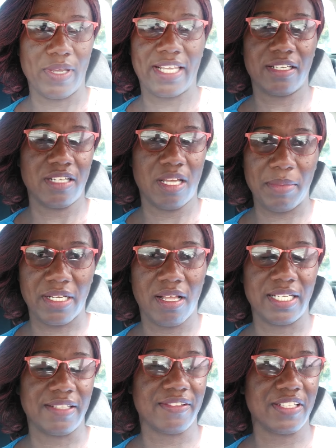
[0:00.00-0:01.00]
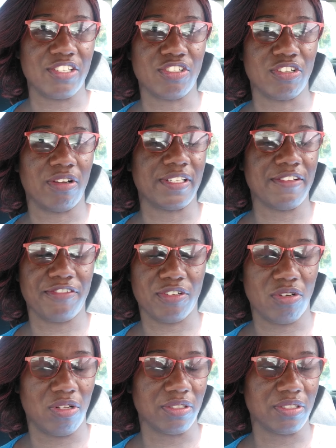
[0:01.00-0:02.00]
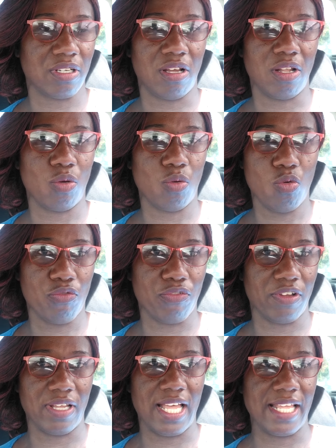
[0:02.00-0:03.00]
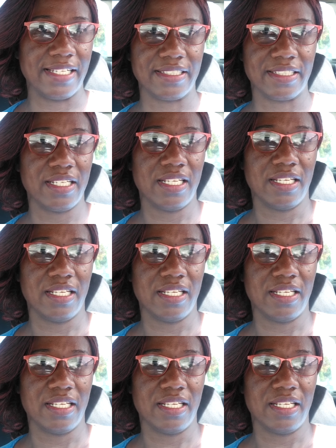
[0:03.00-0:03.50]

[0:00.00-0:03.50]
Economically, things are difficult all over, and